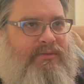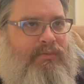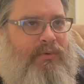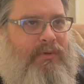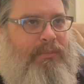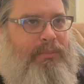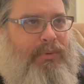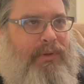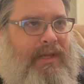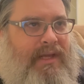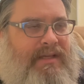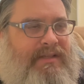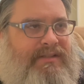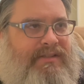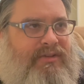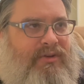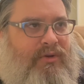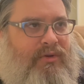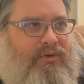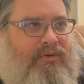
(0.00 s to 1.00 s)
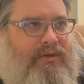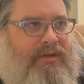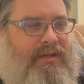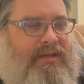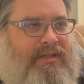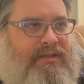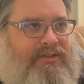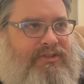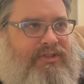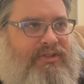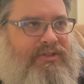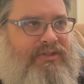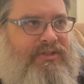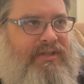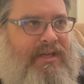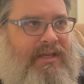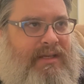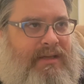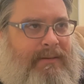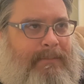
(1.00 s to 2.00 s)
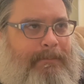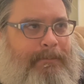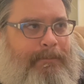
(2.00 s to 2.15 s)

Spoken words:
With Plague Song, it's just, like,